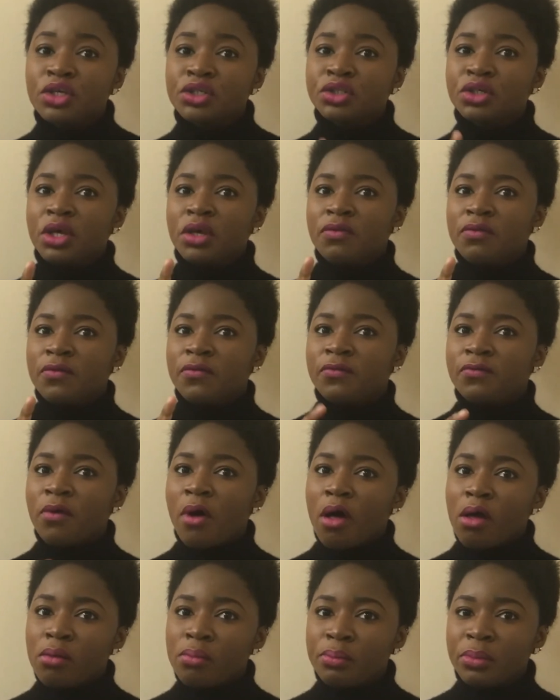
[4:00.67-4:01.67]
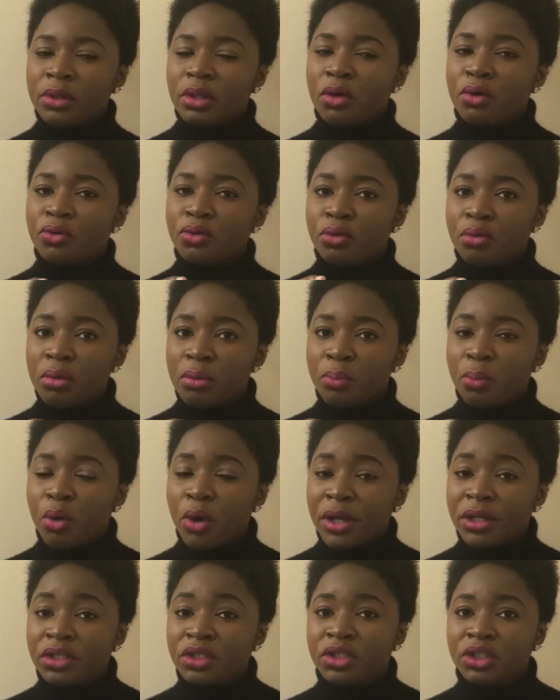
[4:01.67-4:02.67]
So if you fall below
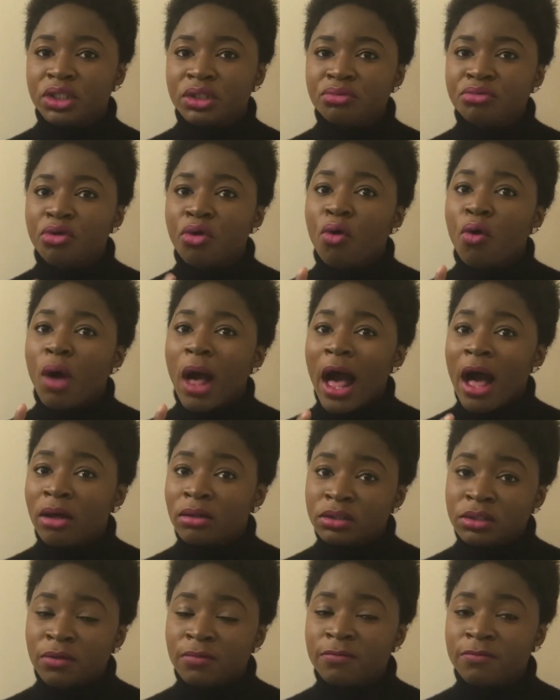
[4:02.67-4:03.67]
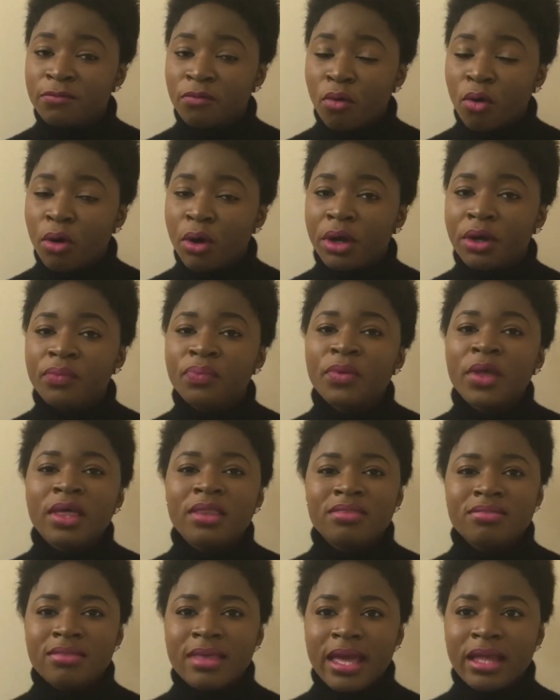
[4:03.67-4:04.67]
3.0 out of 4,
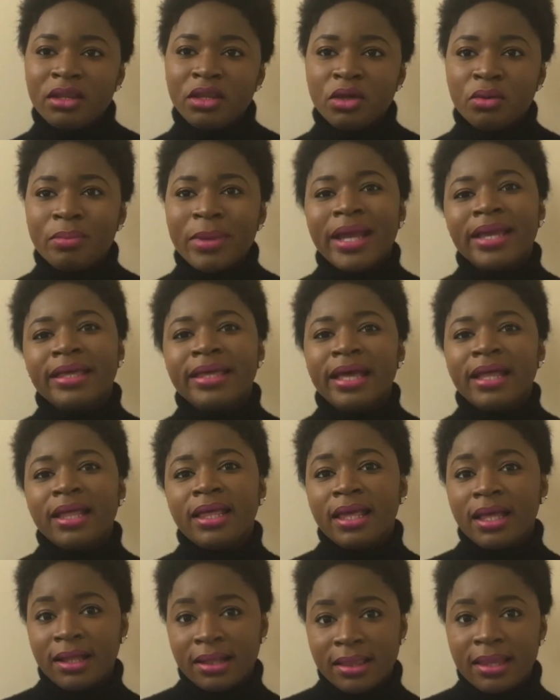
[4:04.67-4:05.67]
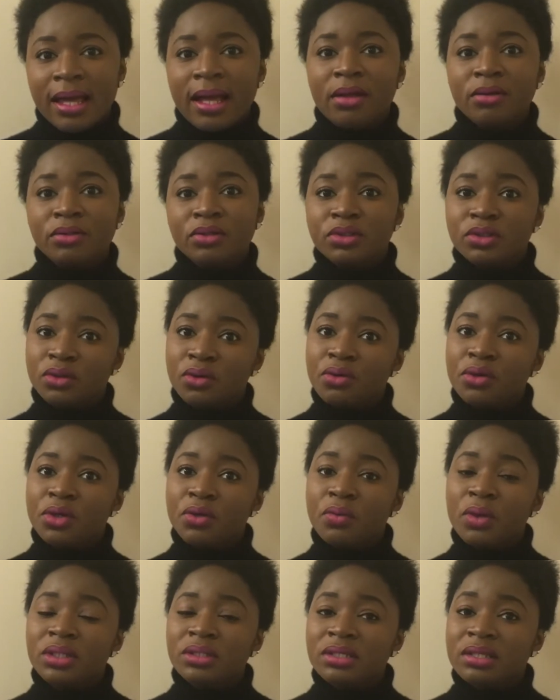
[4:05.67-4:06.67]
then you might get kicked out. So you
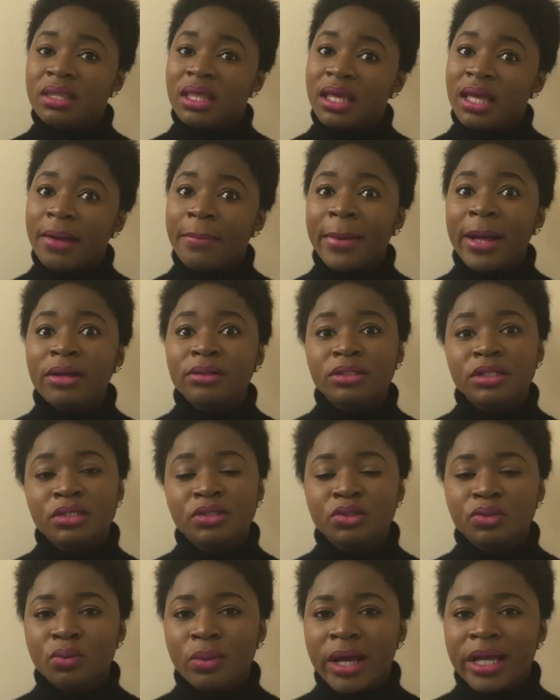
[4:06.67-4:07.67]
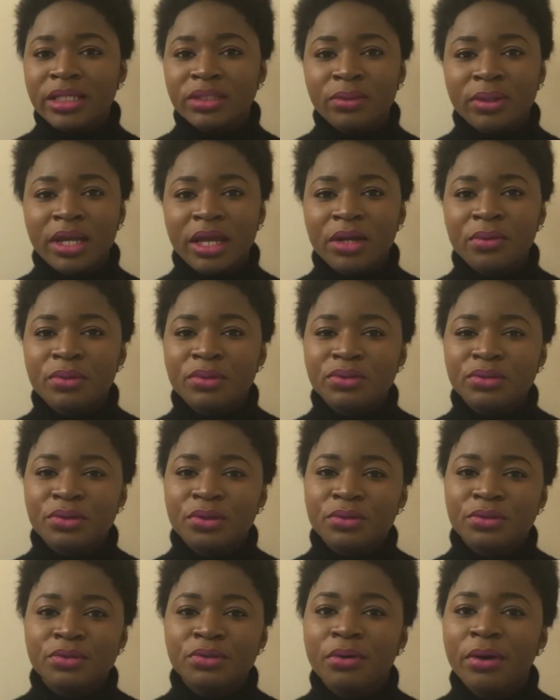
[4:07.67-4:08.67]
want to think about it twice whether you want to
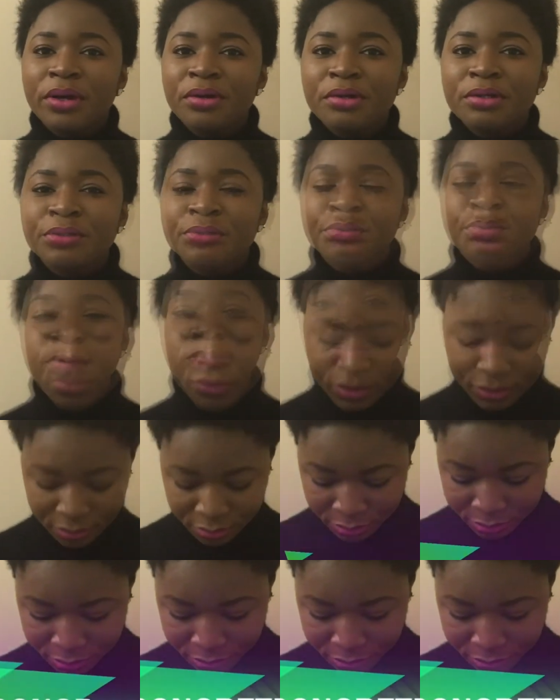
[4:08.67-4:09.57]
go to graduate schools.